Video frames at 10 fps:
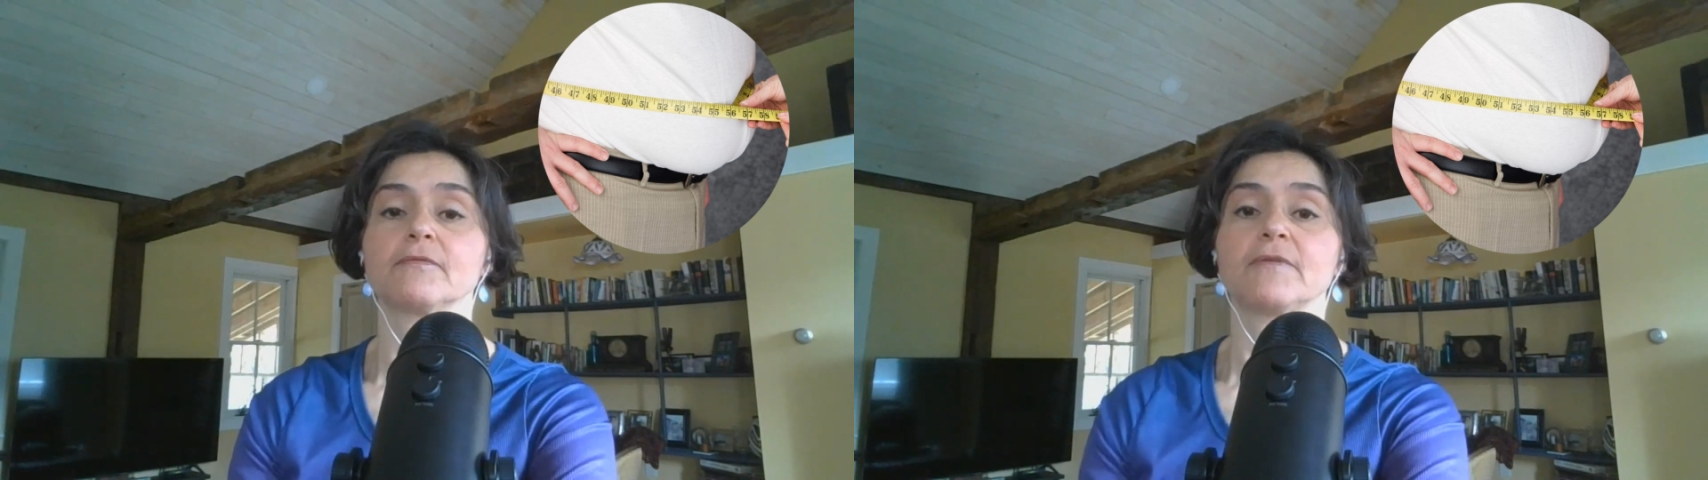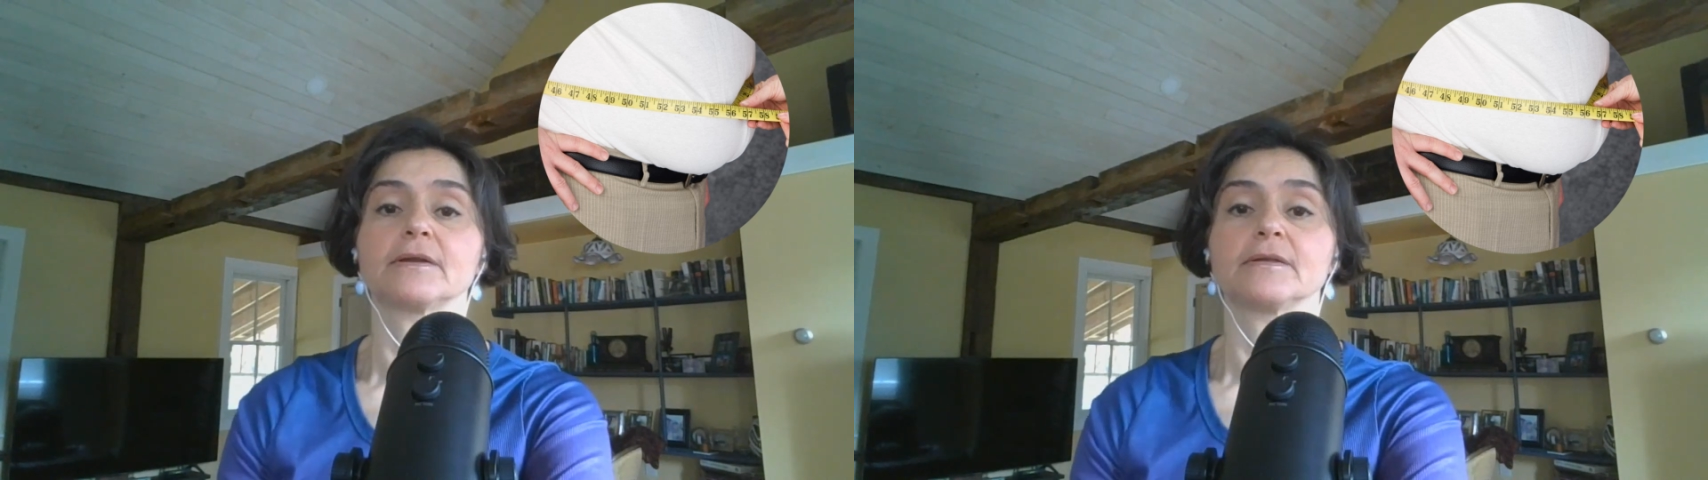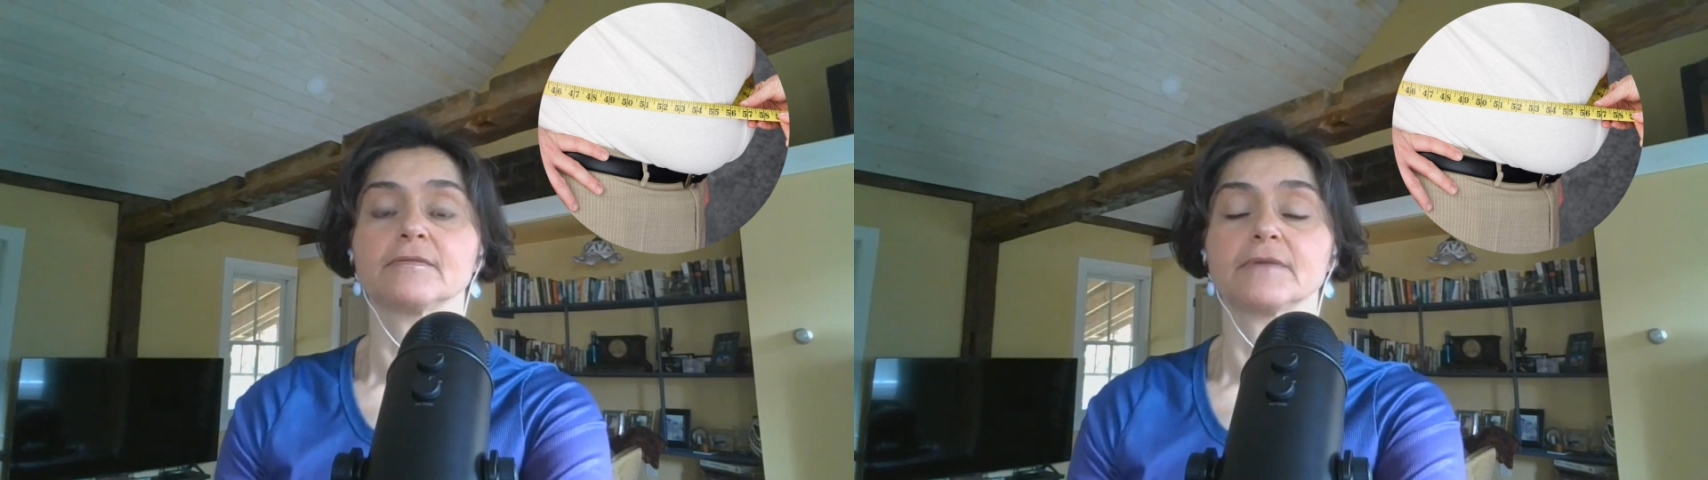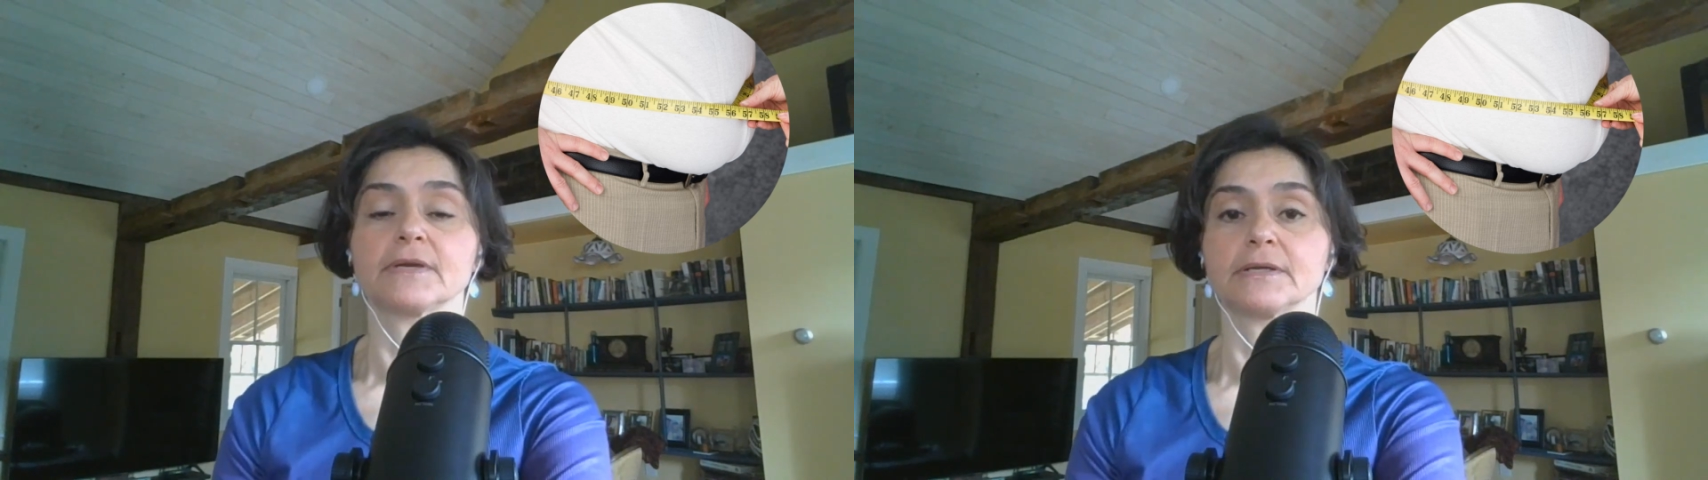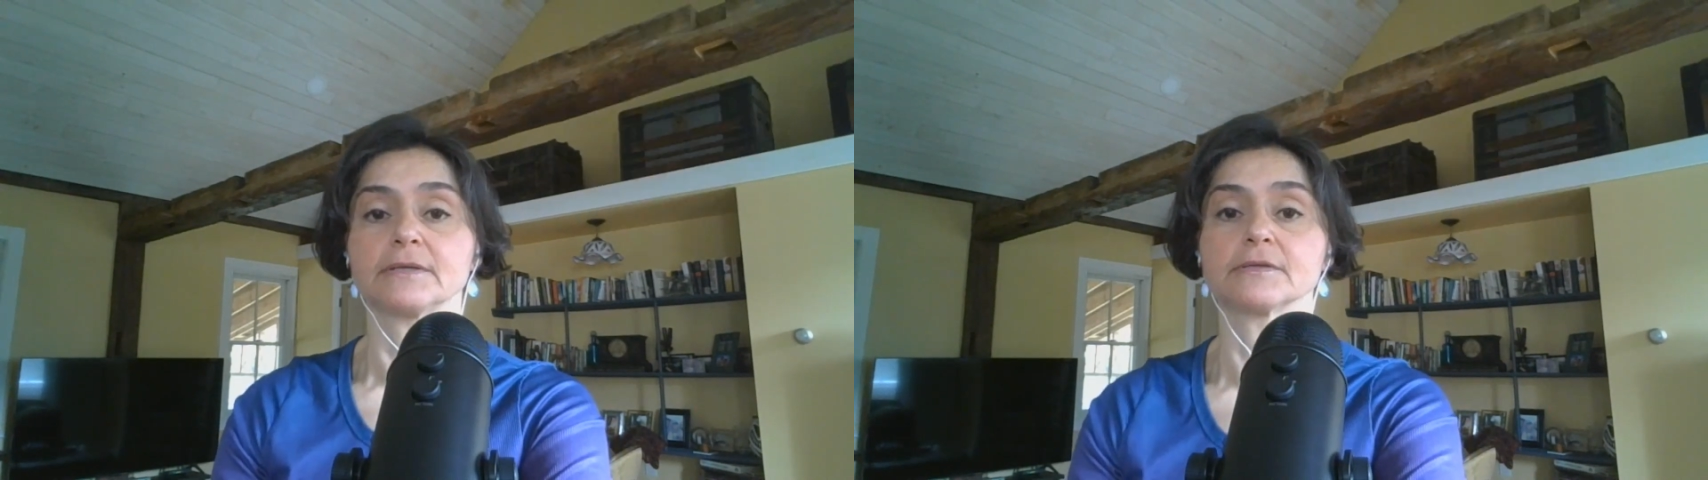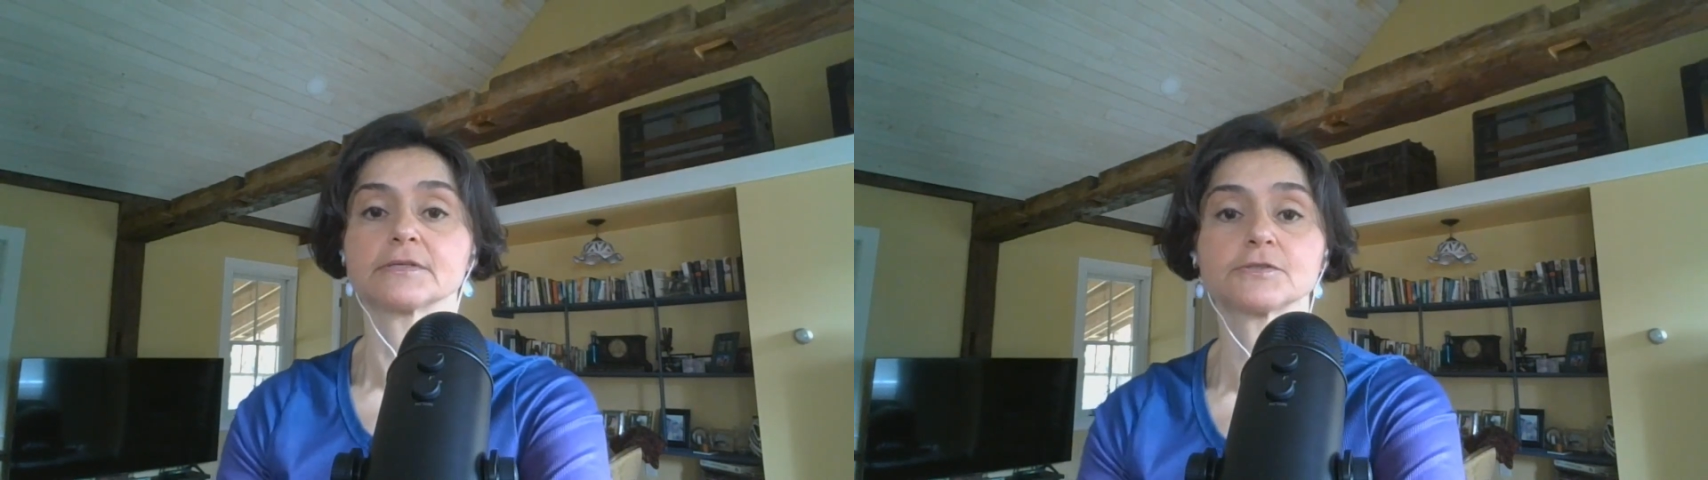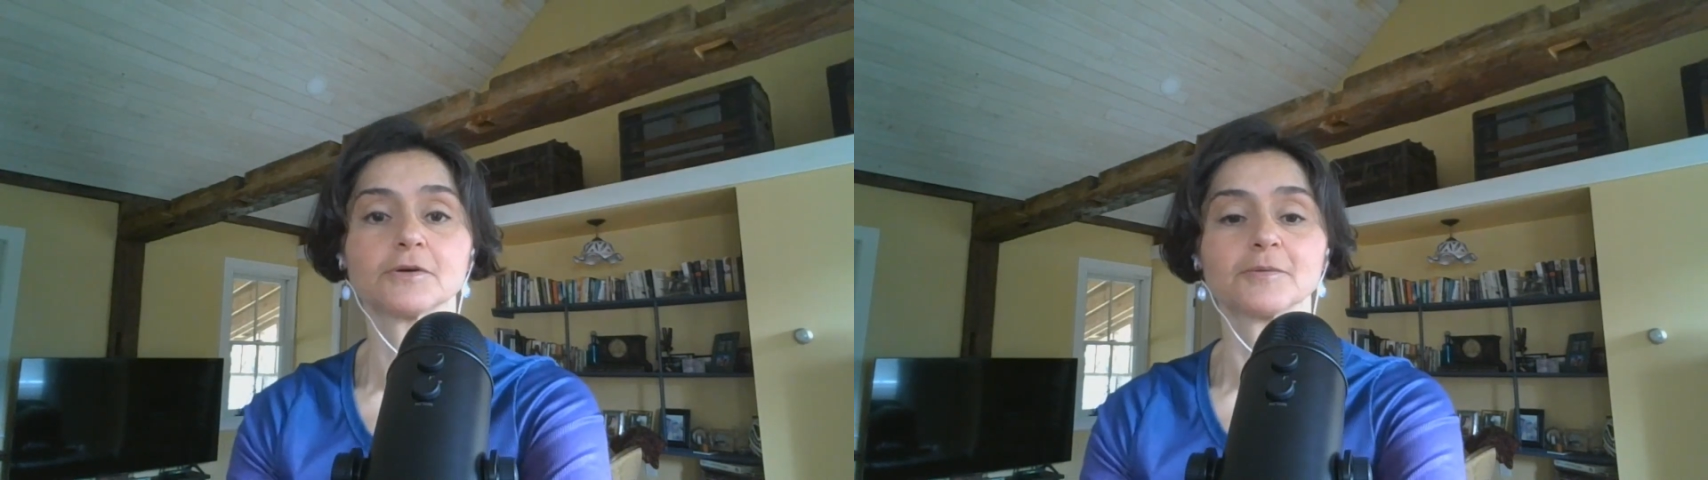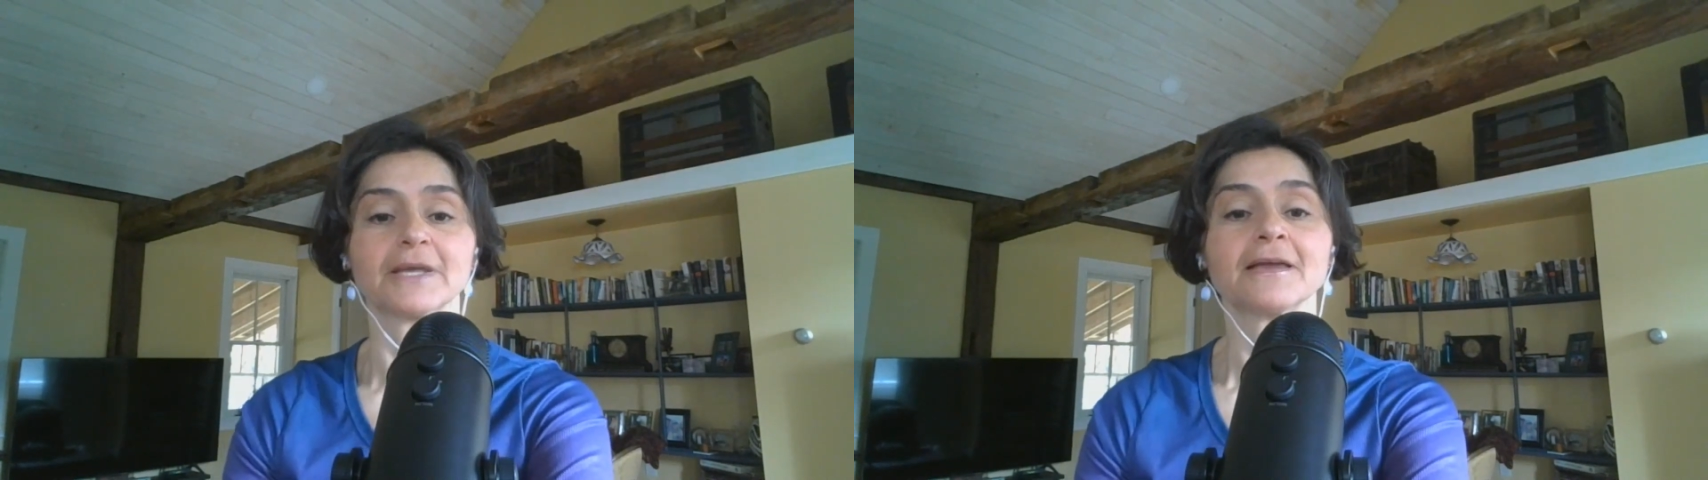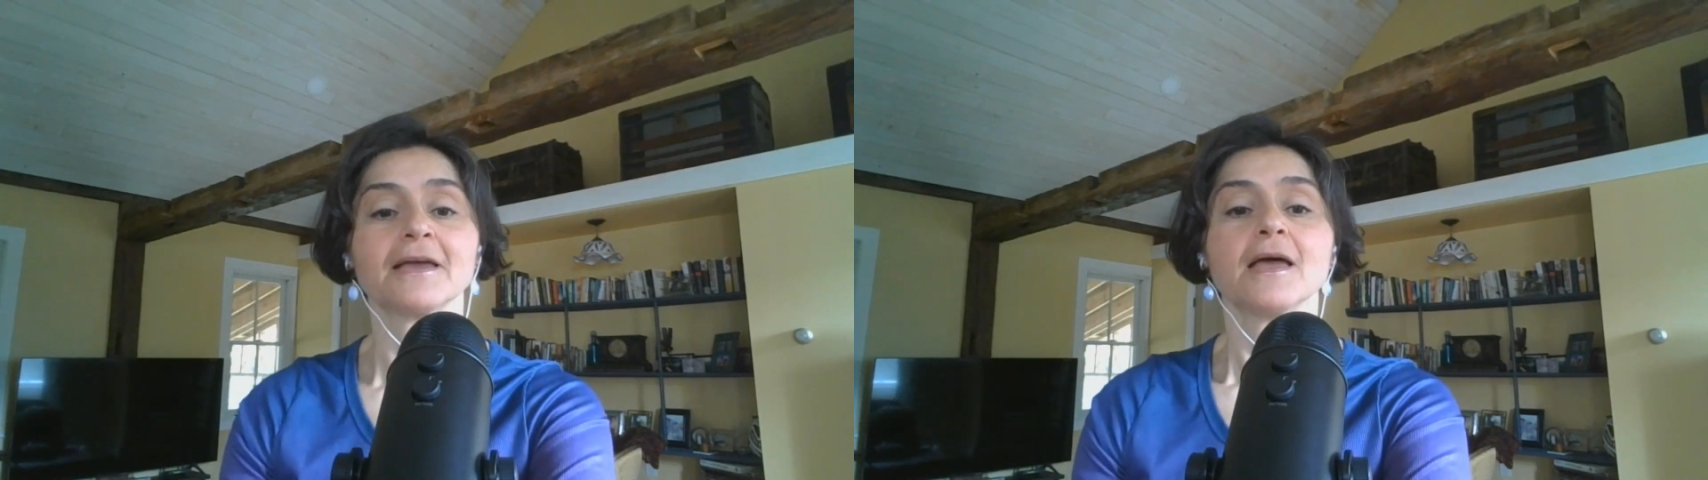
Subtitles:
very, very disturbing,